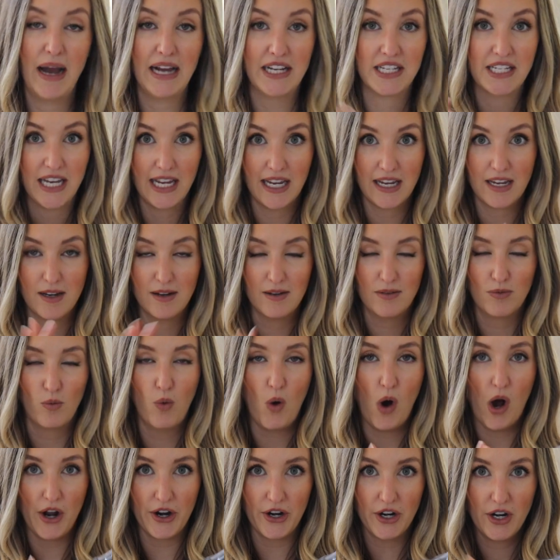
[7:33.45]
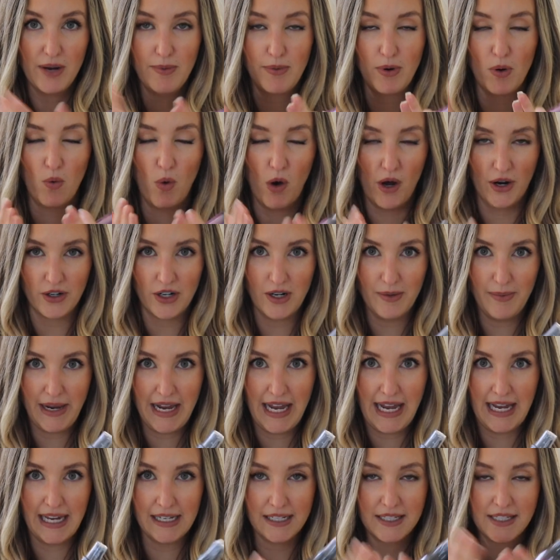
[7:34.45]
I take water and put water on my
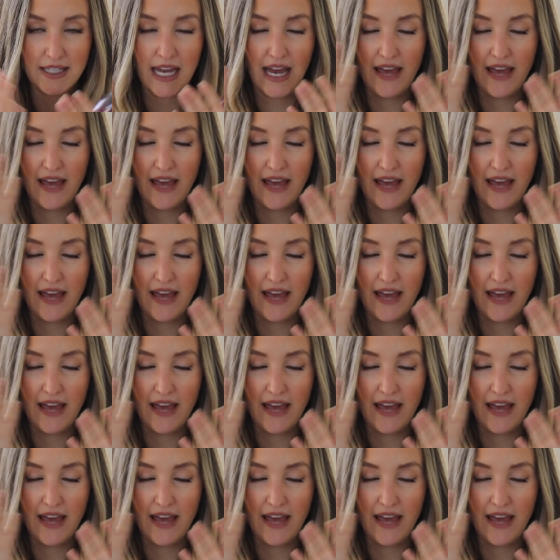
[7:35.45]
hands